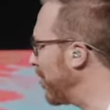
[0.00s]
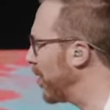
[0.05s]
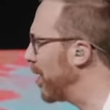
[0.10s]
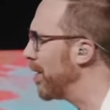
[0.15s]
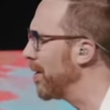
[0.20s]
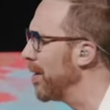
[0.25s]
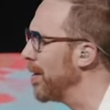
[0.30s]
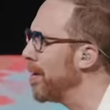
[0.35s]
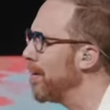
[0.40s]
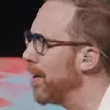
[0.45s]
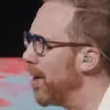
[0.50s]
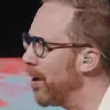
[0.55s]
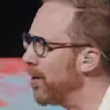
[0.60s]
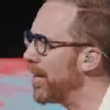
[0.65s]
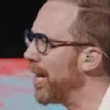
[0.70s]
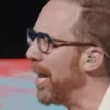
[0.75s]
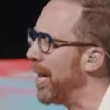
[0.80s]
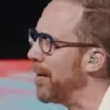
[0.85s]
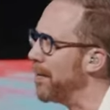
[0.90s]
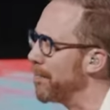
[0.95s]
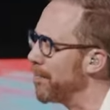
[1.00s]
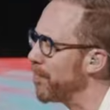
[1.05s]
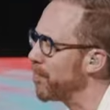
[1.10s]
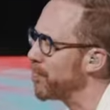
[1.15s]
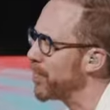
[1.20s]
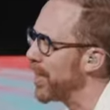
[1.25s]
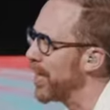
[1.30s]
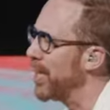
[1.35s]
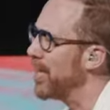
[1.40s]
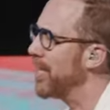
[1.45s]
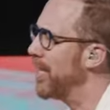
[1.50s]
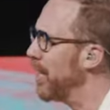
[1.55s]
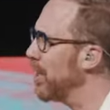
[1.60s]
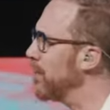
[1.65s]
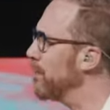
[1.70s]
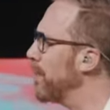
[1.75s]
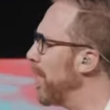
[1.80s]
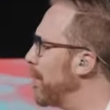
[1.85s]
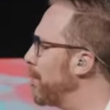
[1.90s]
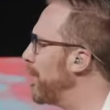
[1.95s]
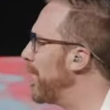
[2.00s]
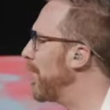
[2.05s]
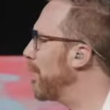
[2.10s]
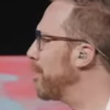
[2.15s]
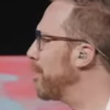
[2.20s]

Well, okay. Guilt may be a